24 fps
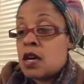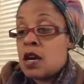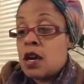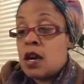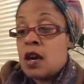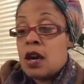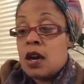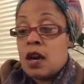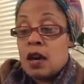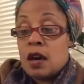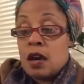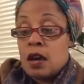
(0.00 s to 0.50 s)

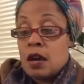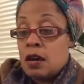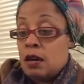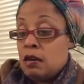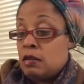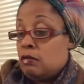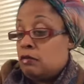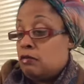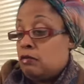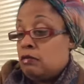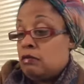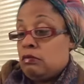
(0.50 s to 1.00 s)

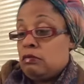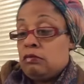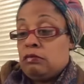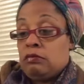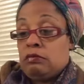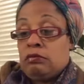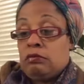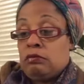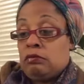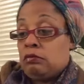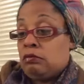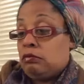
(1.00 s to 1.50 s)

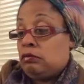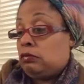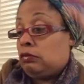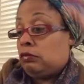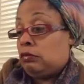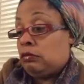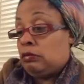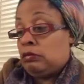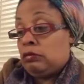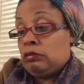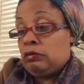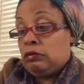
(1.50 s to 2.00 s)

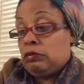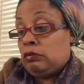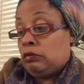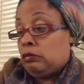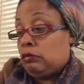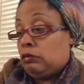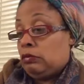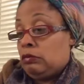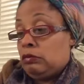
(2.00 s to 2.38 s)
(no one is talking)